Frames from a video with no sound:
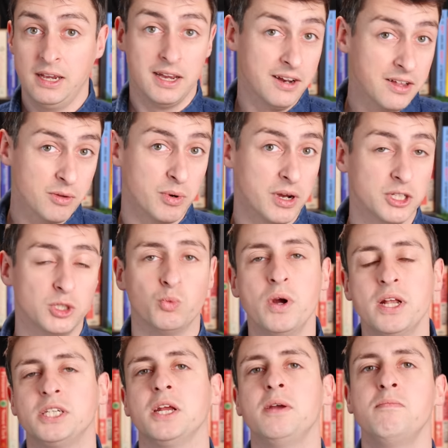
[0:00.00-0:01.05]
In other words,
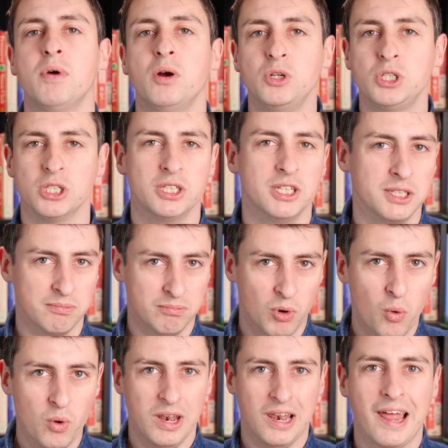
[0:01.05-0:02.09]
which emotion is more